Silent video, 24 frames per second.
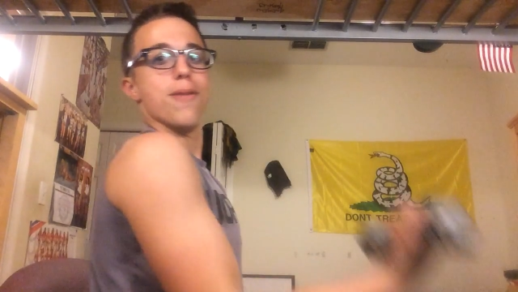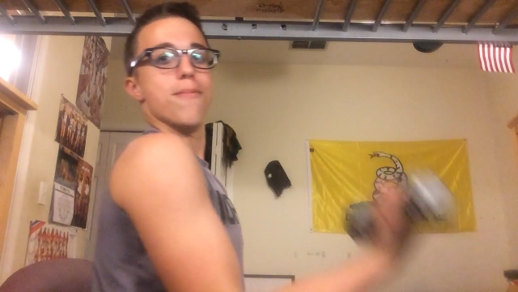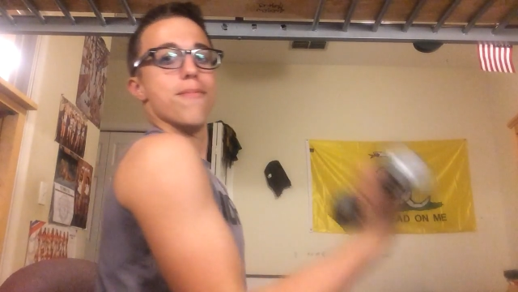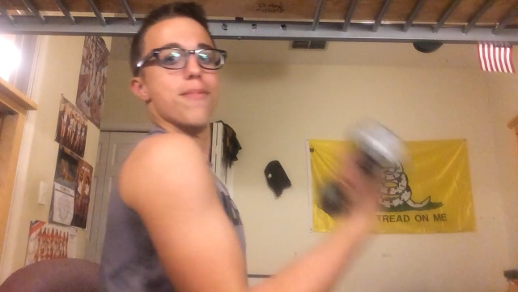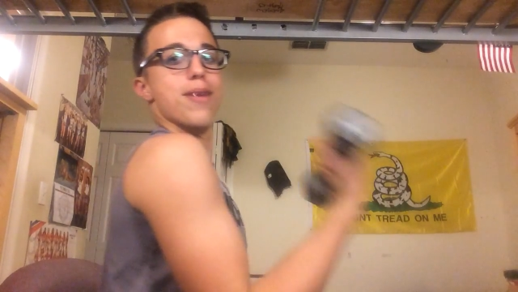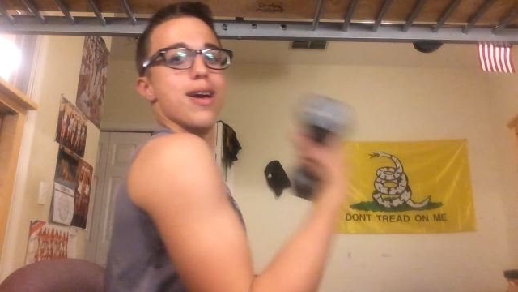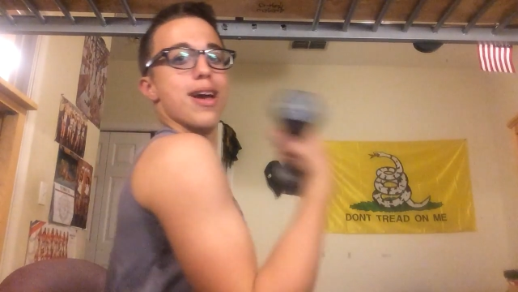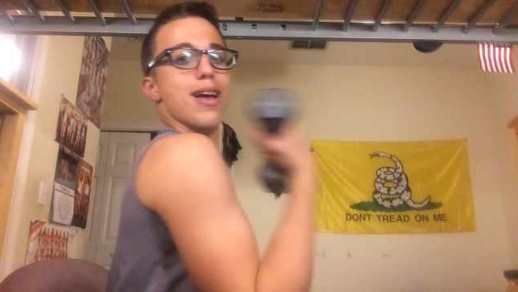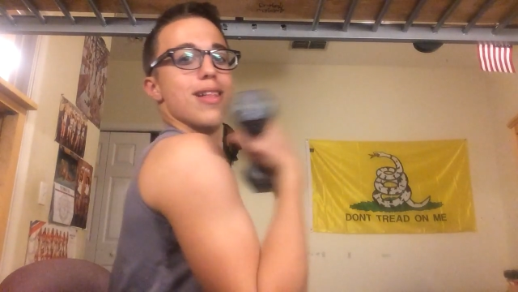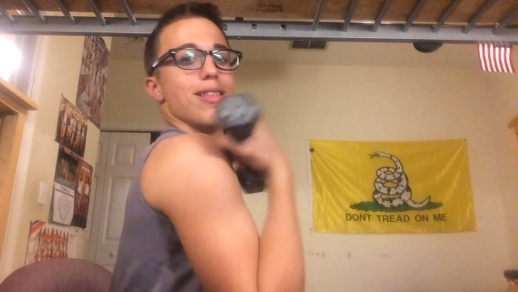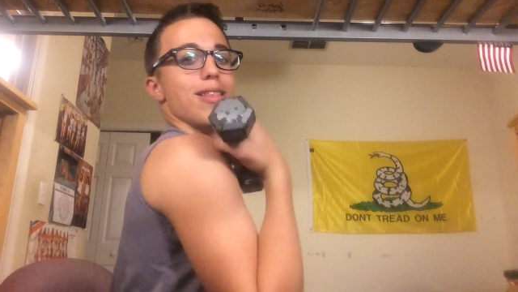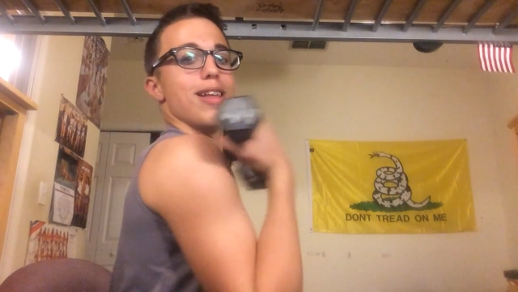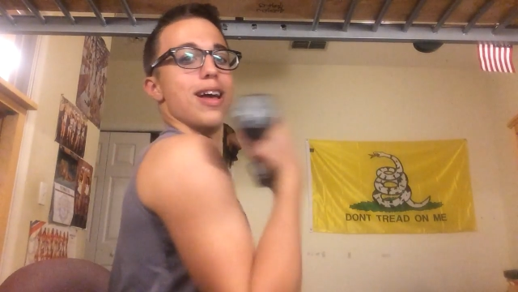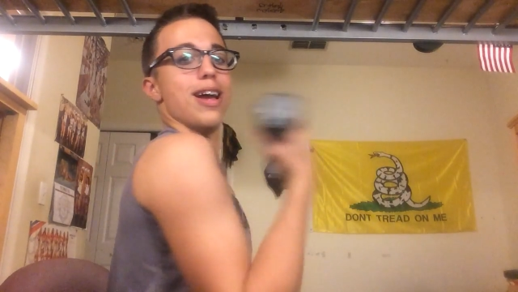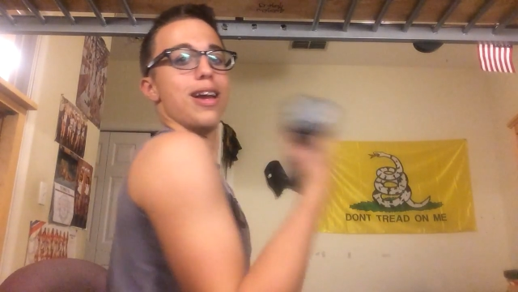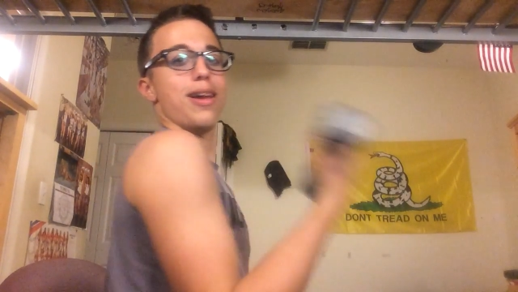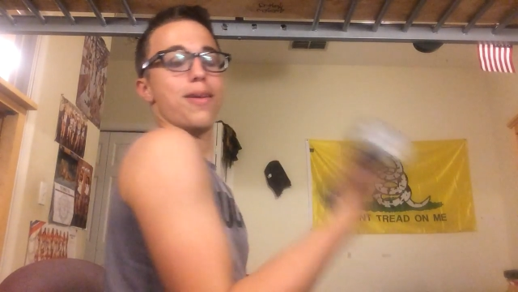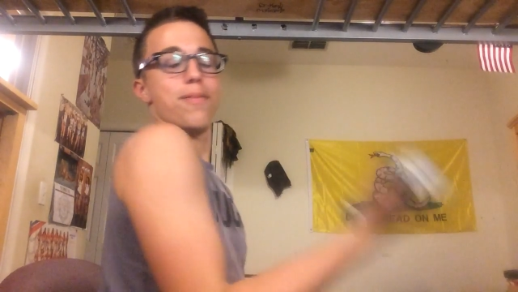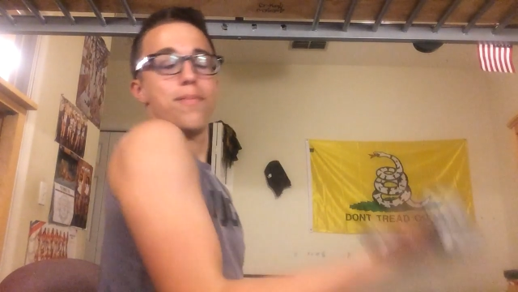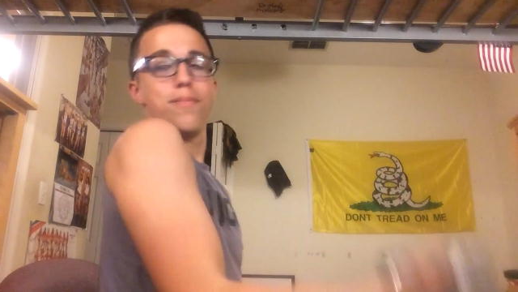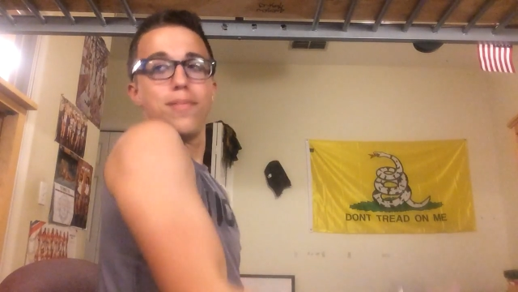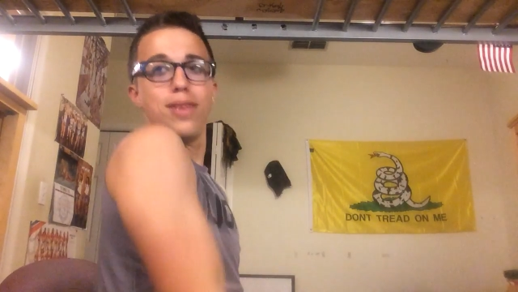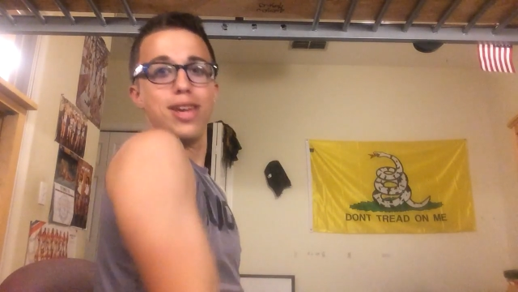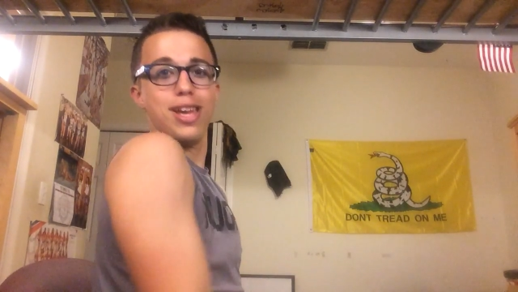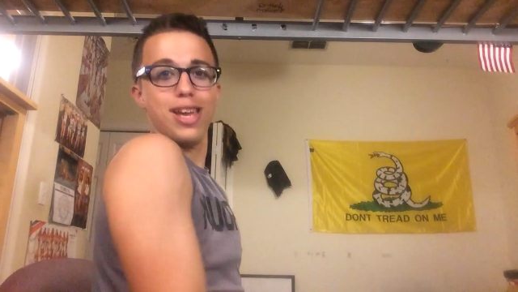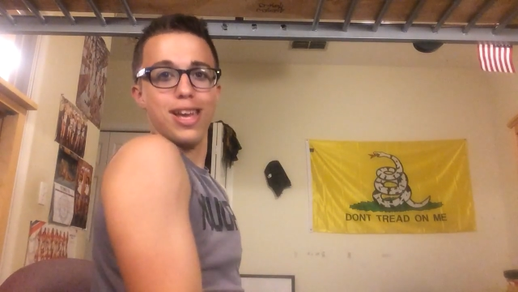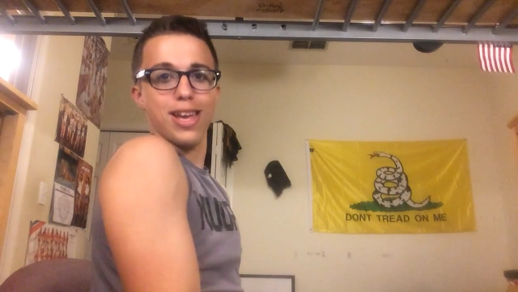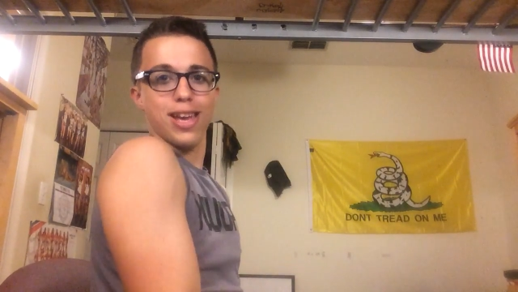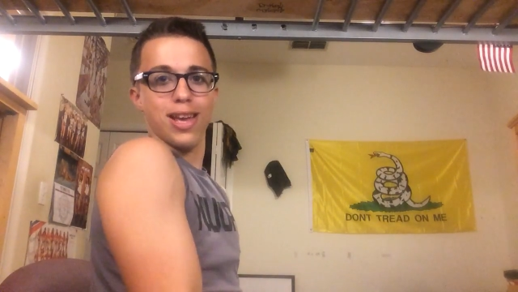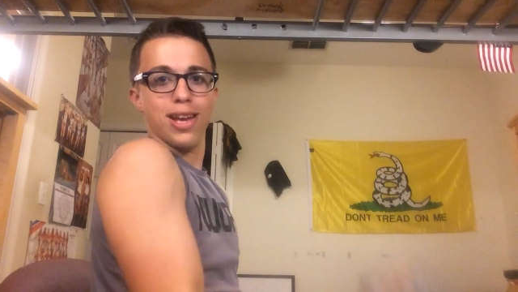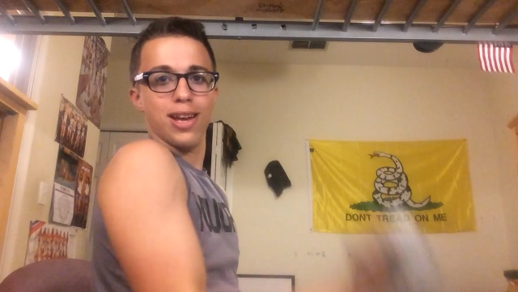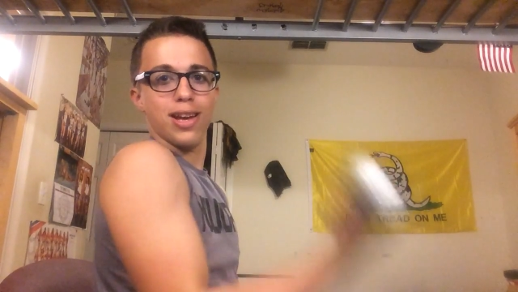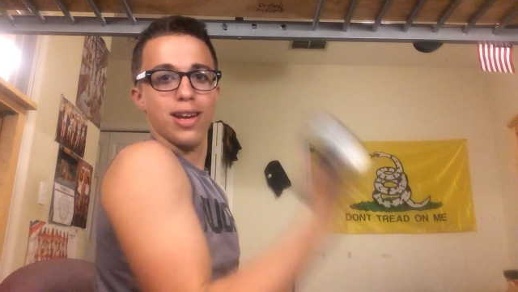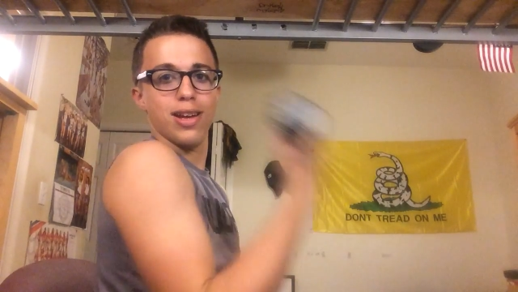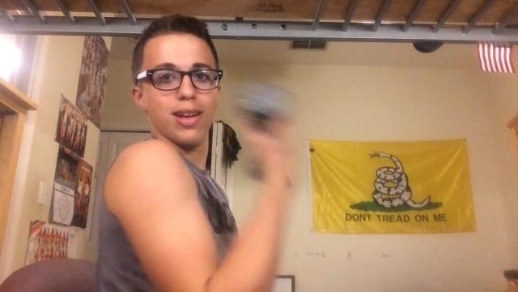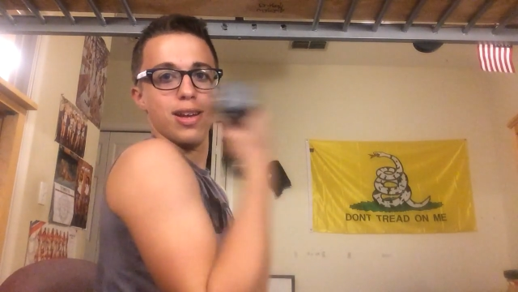a man like me.